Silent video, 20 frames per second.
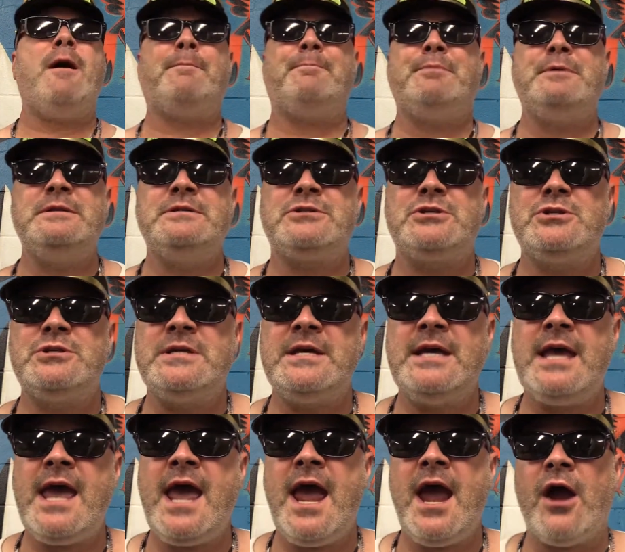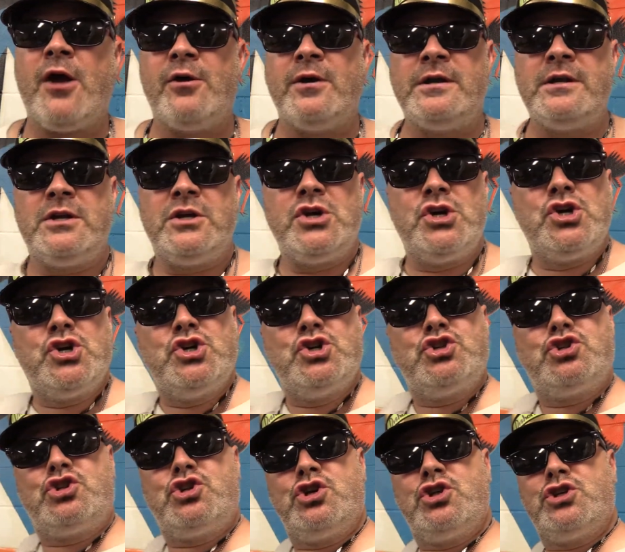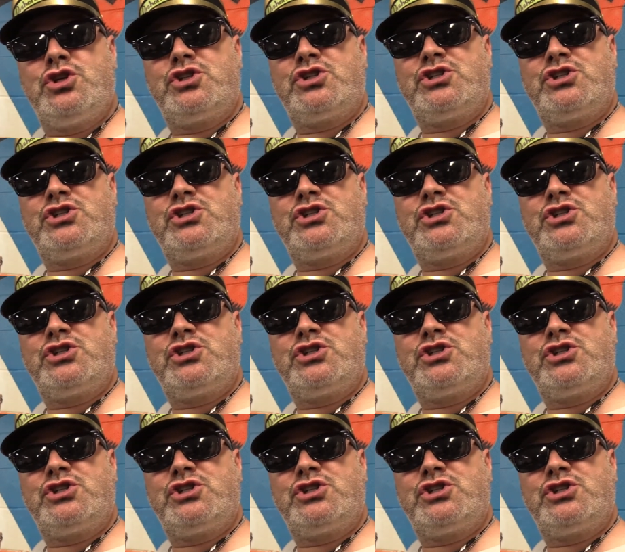up into the air and to the